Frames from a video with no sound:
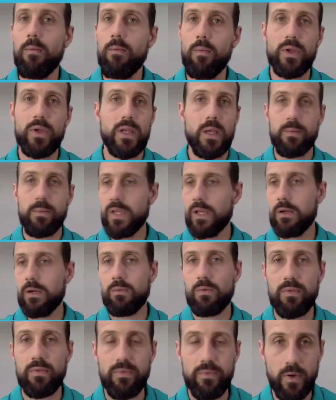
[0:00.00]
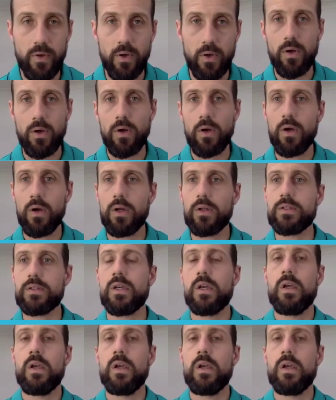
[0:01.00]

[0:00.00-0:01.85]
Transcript: We kept getting referred.